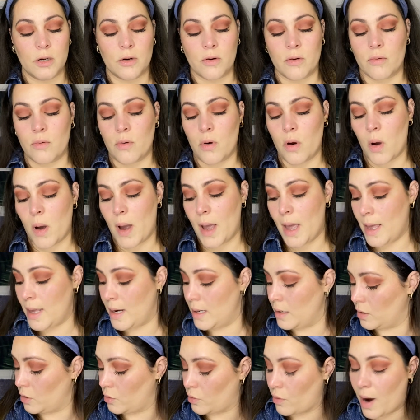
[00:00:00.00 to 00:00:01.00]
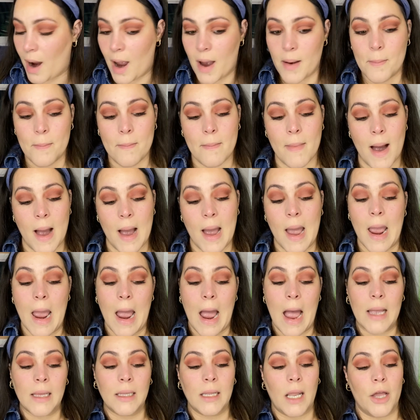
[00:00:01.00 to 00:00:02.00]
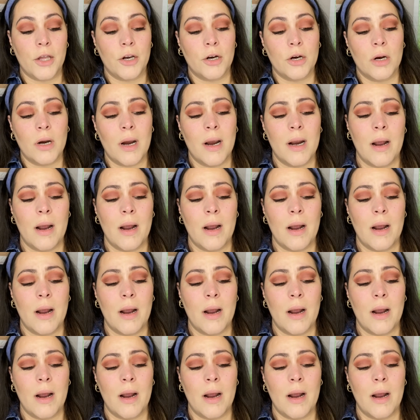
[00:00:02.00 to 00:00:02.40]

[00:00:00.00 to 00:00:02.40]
go ahead and grab my highlighter,